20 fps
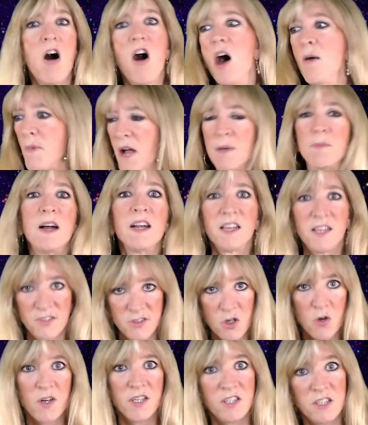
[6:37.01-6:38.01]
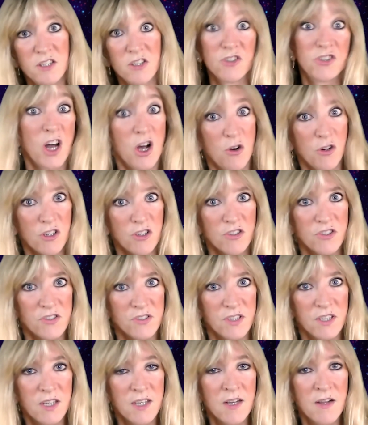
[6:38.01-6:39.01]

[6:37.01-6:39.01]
All my money is going to your donors.